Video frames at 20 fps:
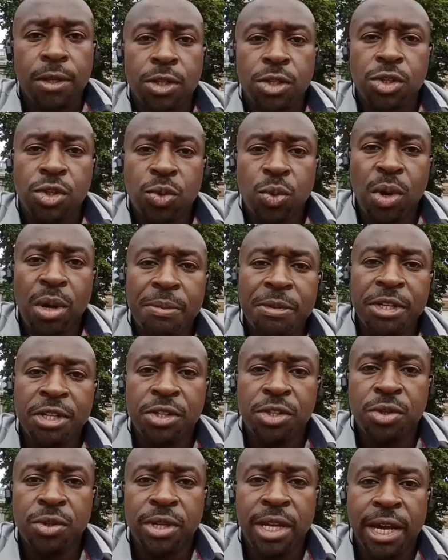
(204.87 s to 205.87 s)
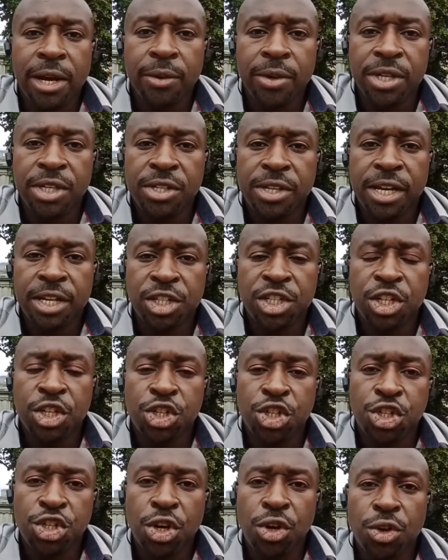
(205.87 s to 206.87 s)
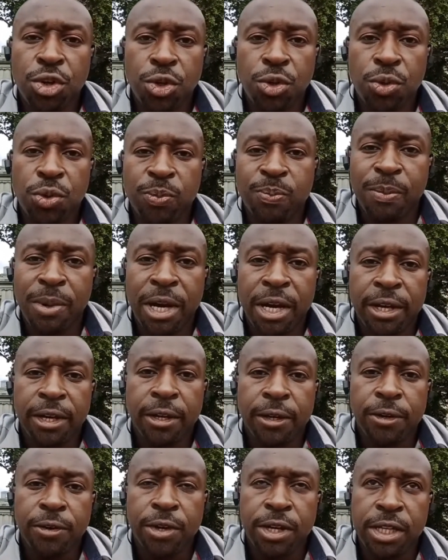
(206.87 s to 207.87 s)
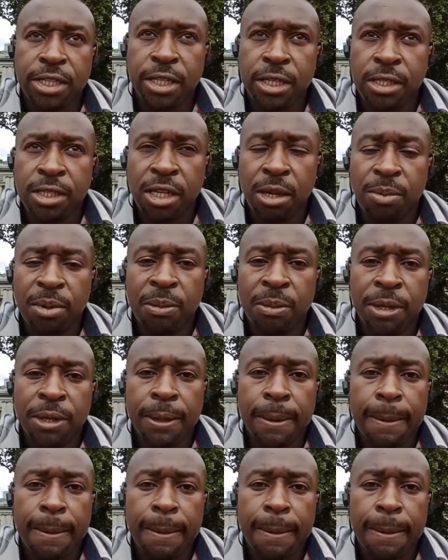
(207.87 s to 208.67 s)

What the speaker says: So what I'm going to do now is actually show you my creatine supplement.